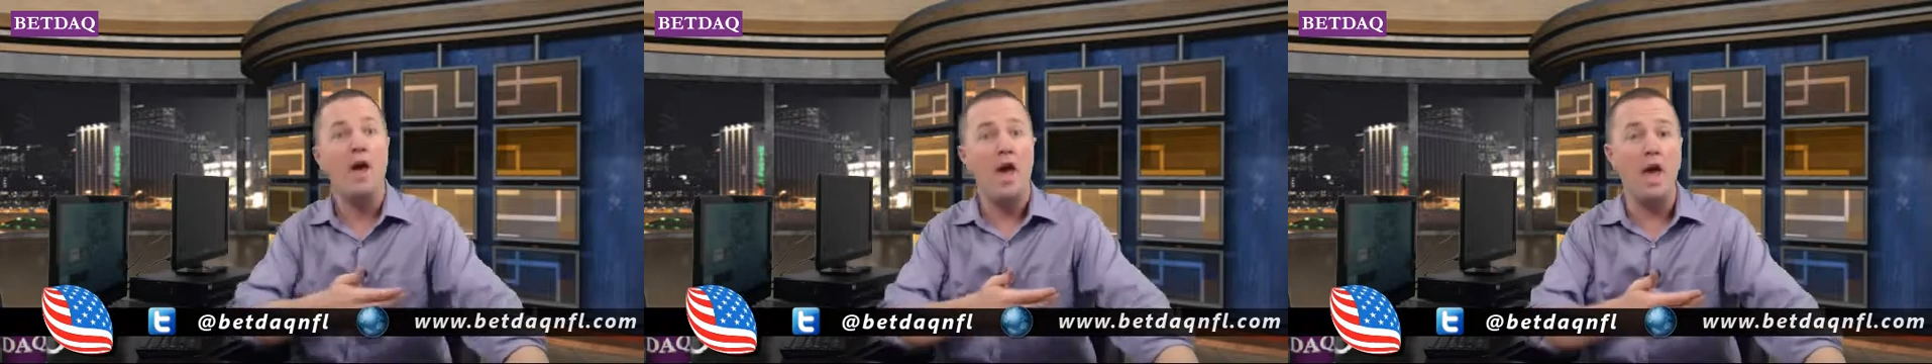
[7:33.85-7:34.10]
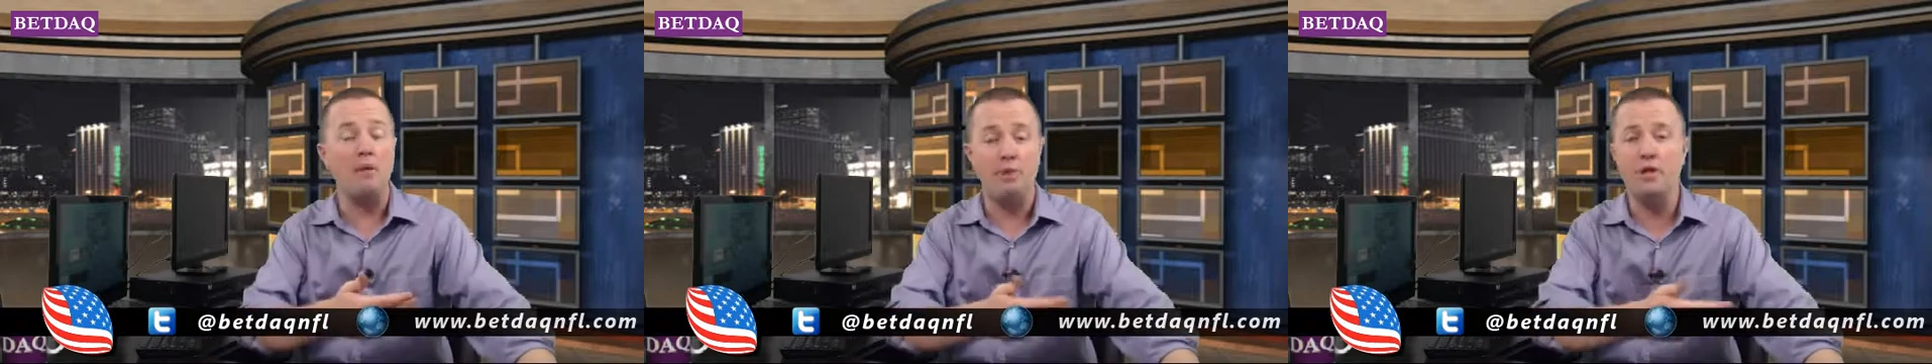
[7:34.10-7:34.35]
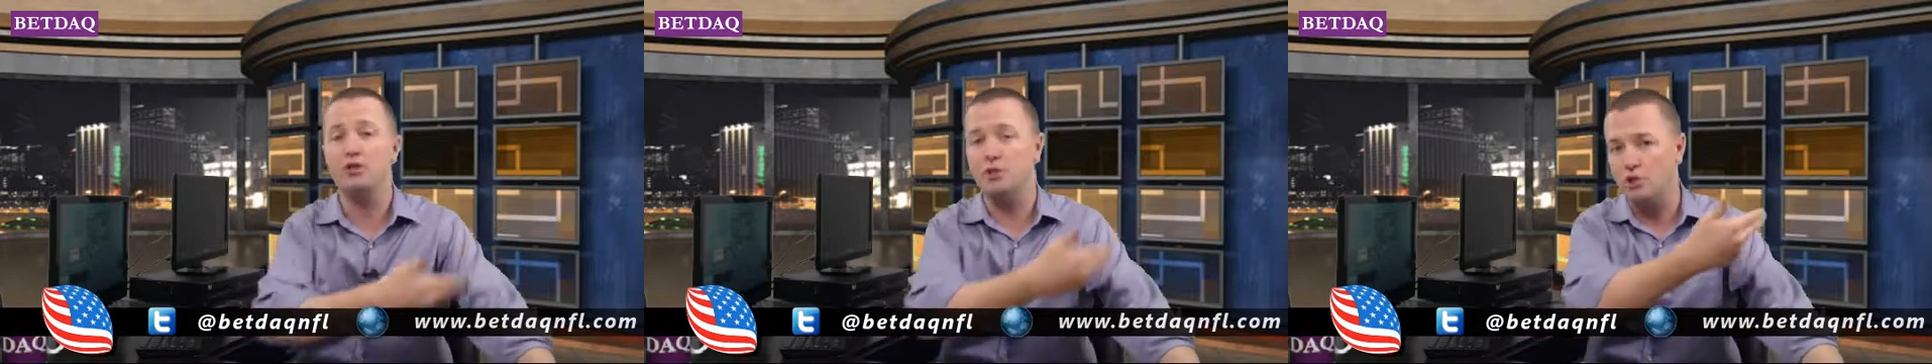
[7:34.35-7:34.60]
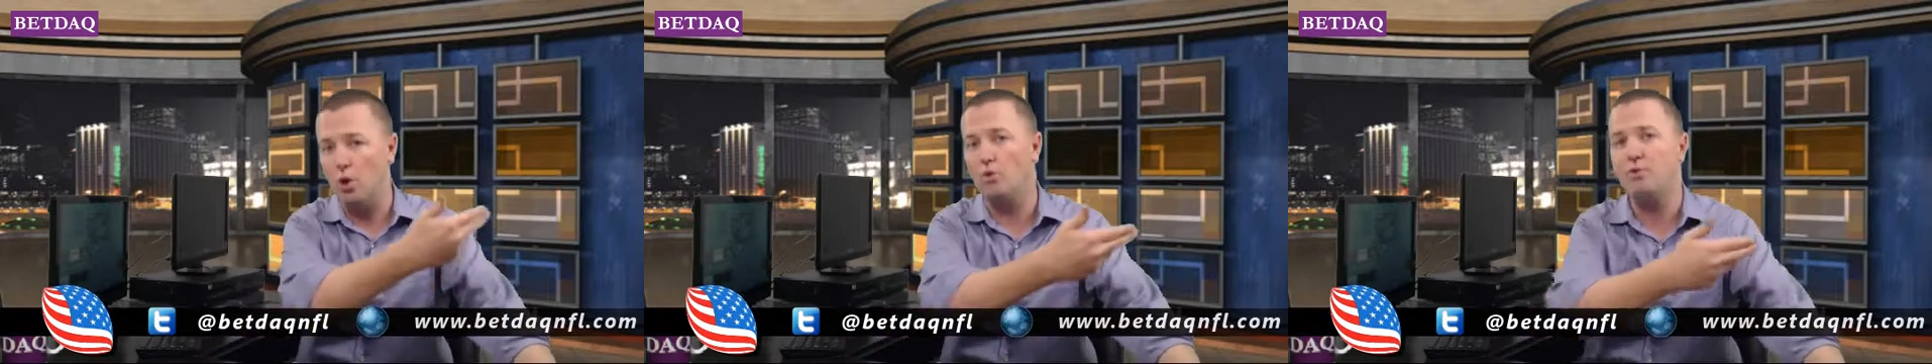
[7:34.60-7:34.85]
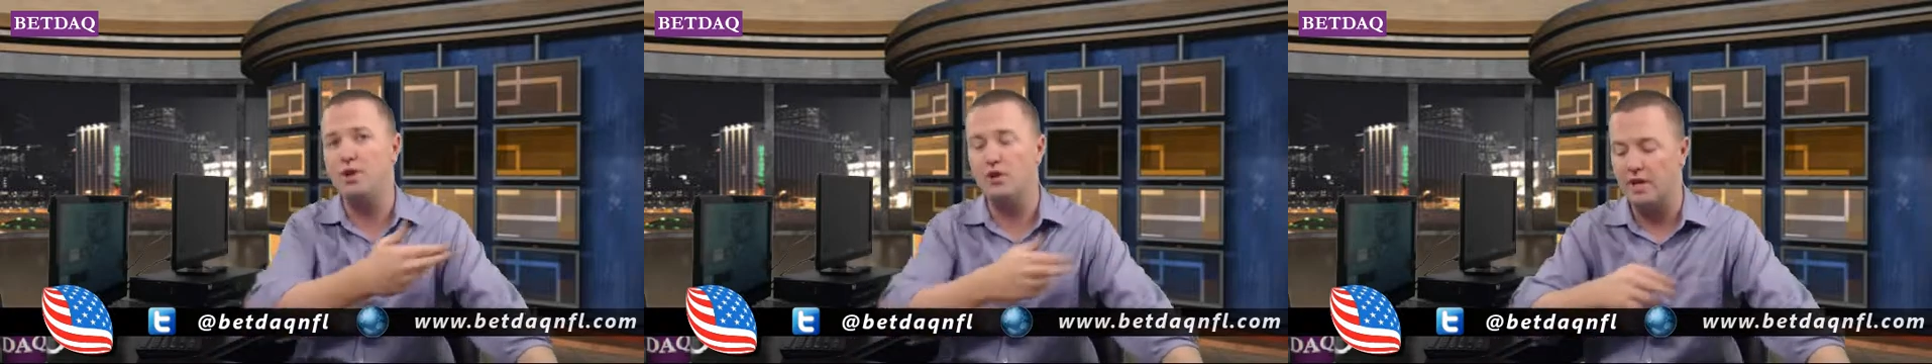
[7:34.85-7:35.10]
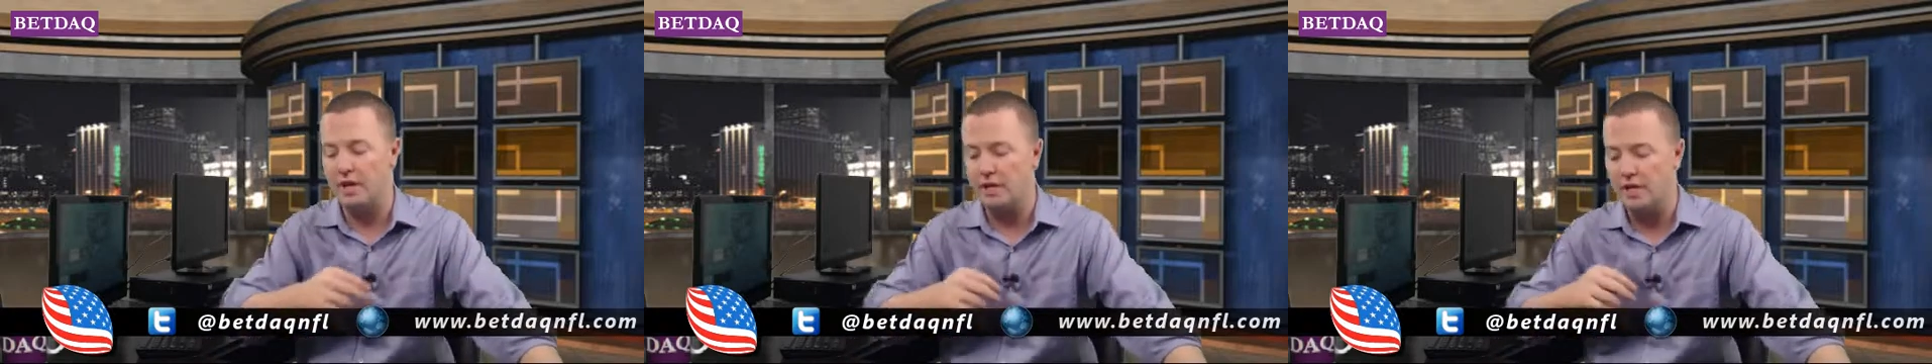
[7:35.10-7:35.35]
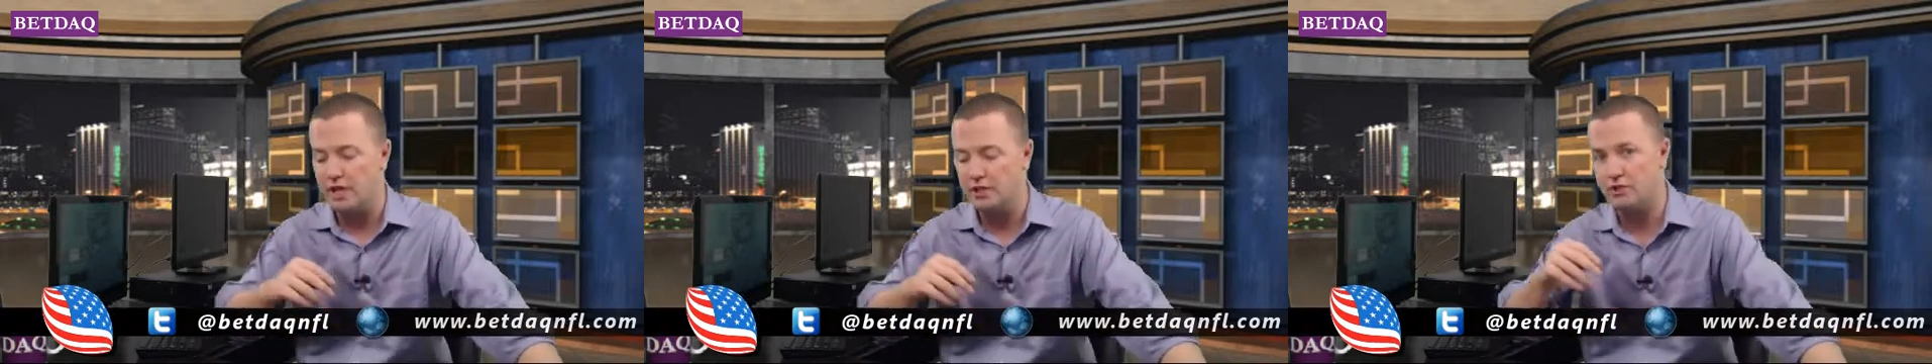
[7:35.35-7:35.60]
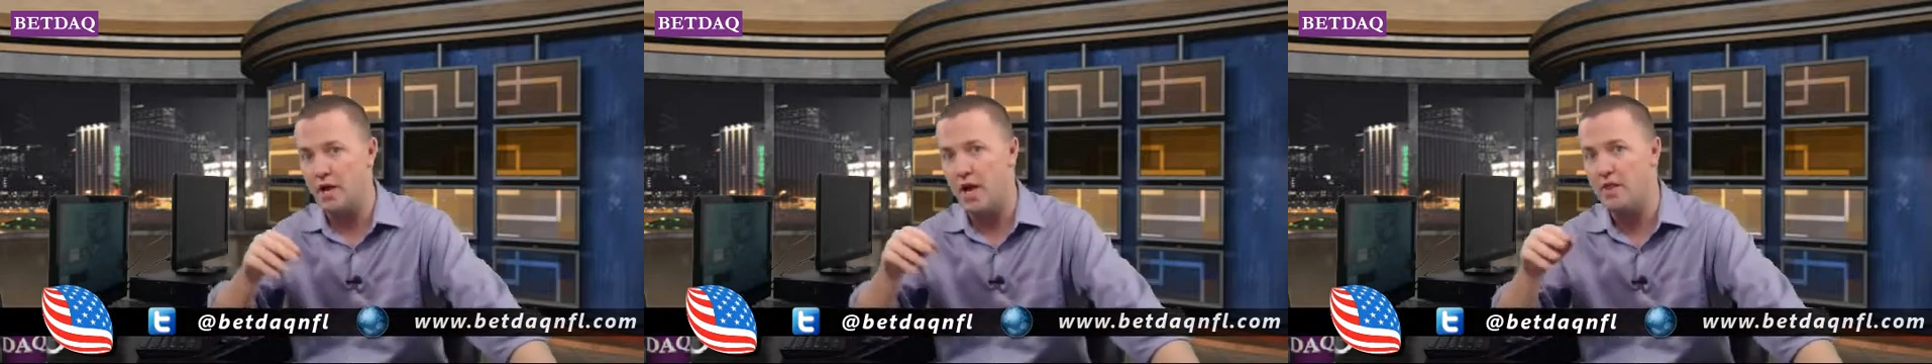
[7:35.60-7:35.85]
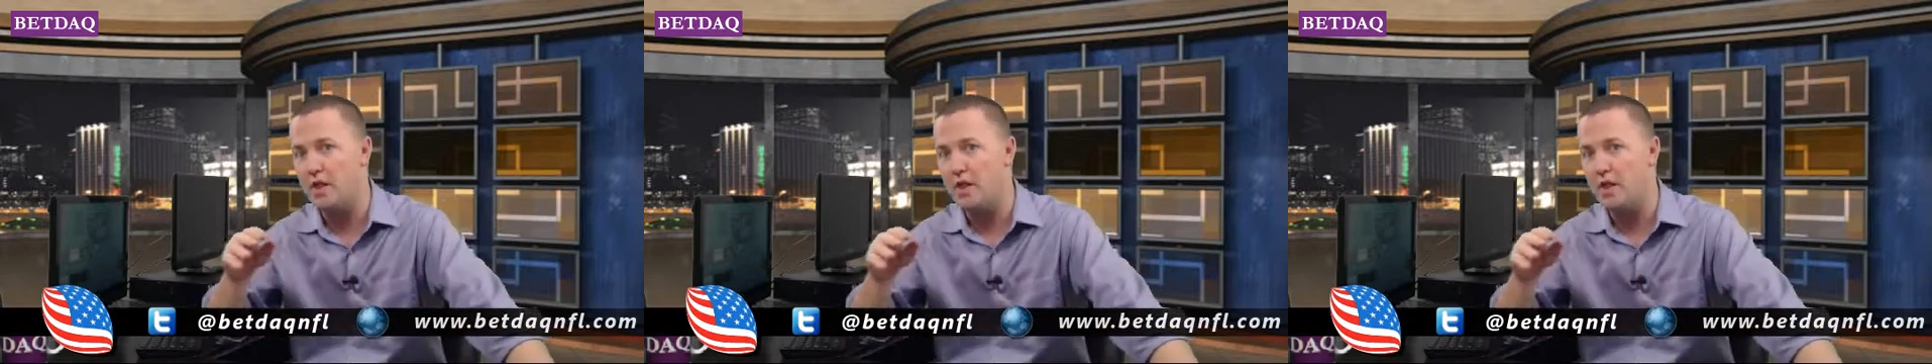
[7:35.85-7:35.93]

And Peterson told Peter King yesterday